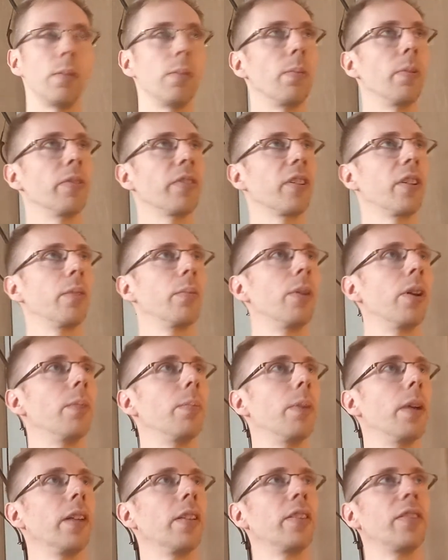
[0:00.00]
what's going to
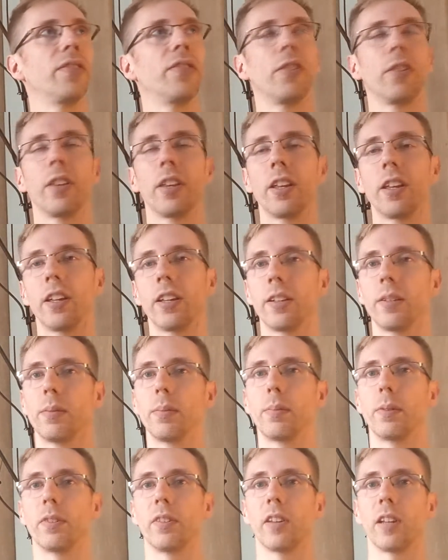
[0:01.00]
work best for the
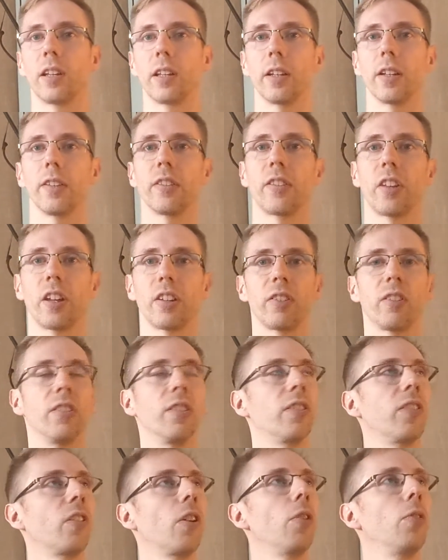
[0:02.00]
particular section.
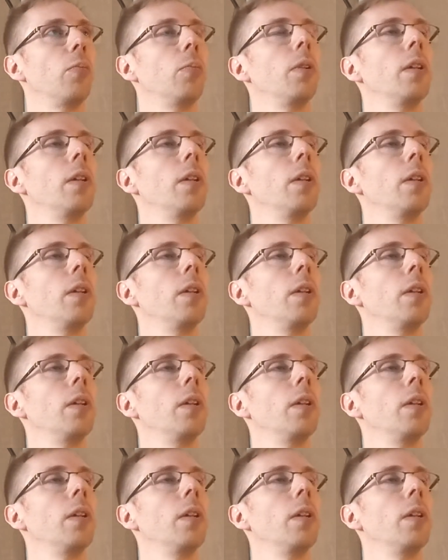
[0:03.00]
So